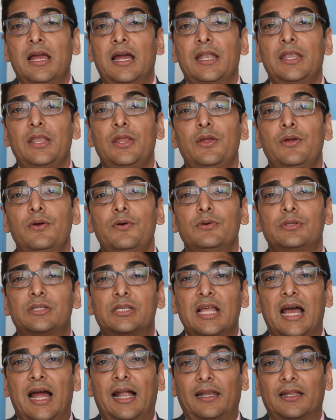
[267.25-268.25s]
and
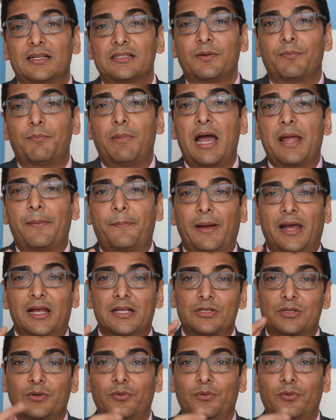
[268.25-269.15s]
used that as a bypass.